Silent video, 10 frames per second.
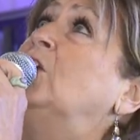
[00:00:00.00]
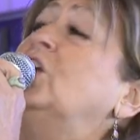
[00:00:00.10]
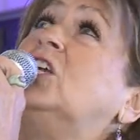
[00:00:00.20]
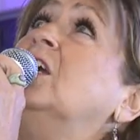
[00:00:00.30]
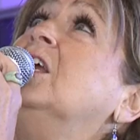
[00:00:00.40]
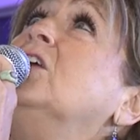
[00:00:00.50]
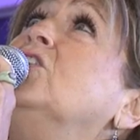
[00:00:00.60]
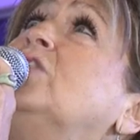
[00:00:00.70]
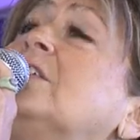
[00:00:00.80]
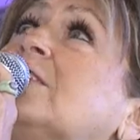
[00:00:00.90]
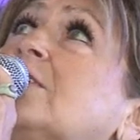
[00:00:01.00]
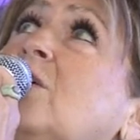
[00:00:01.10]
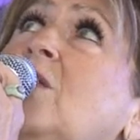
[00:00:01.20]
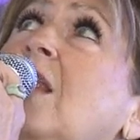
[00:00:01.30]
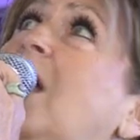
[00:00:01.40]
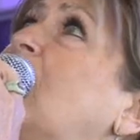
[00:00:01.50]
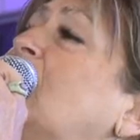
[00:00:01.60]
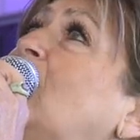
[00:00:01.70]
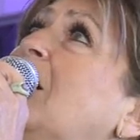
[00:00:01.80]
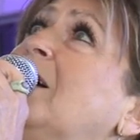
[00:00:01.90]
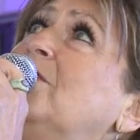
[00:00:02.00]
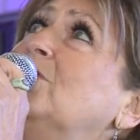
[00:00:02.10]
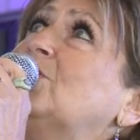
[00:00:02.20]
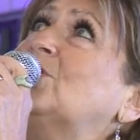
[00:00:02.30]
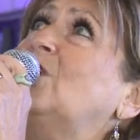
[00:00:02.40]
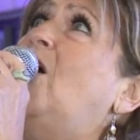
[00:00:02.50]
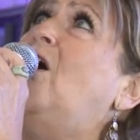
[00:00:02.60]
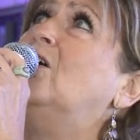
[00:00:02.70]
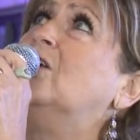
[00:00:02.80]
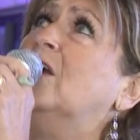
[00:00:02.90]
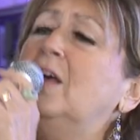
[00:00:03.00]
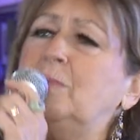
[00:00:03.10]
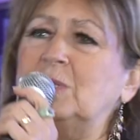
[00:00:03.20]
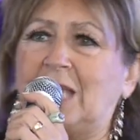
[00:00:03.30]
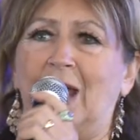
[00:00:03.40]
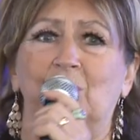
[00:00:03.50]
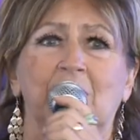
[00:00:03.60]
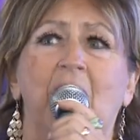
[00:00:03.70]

You could hear this old log driver's song. Help us out.